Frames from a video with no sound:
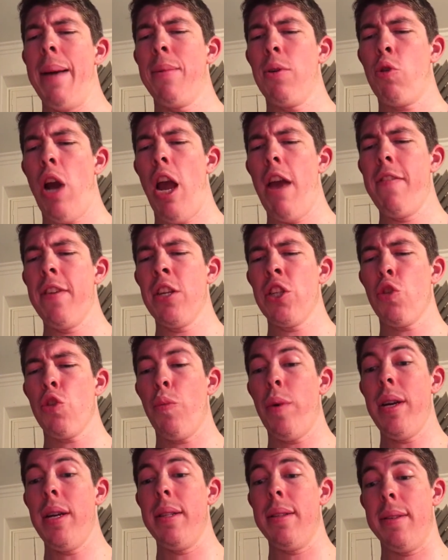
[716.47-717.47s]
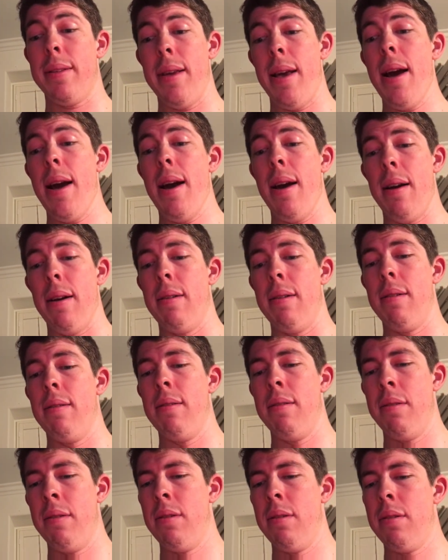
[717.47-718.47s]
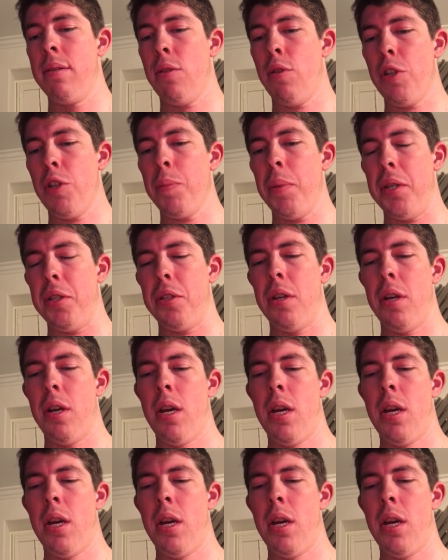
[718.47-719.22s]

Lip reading: I'm craving sweets. Yeah. Christmas.